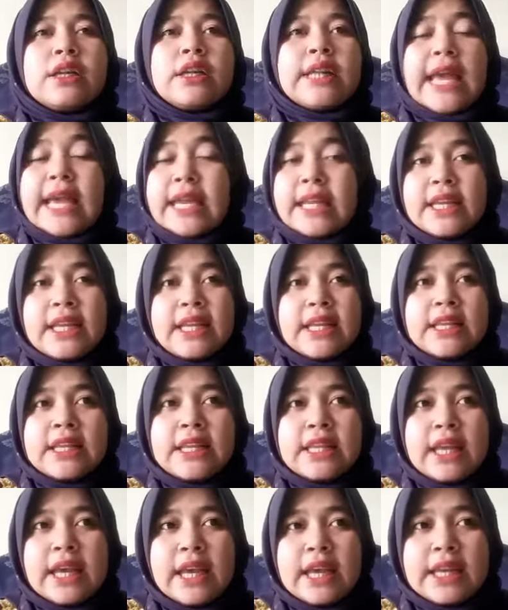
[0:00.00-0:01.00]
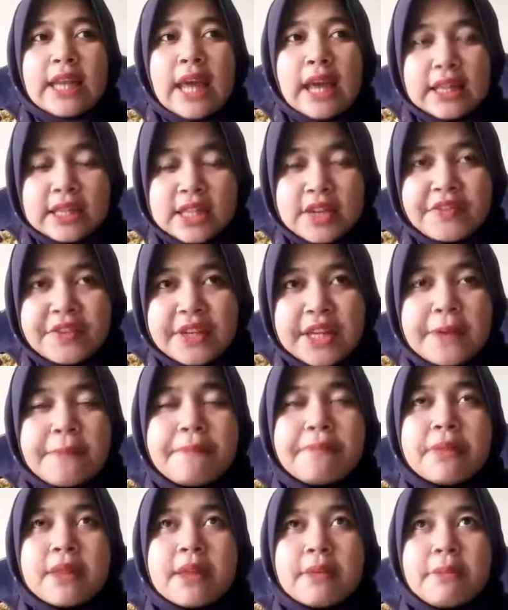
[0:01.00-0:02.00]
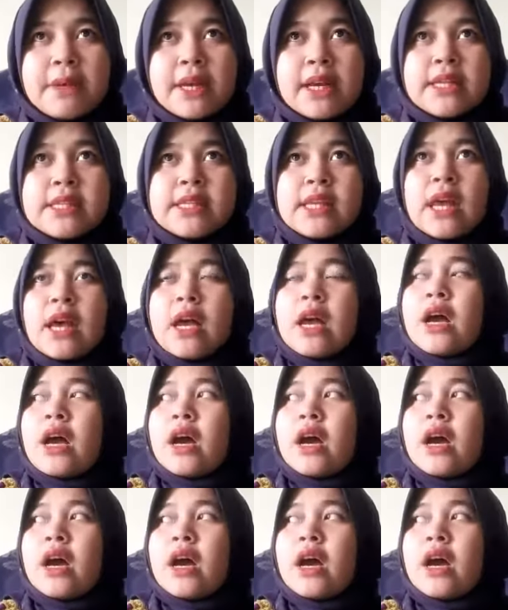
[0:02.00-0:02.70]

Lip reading: they in and actively, because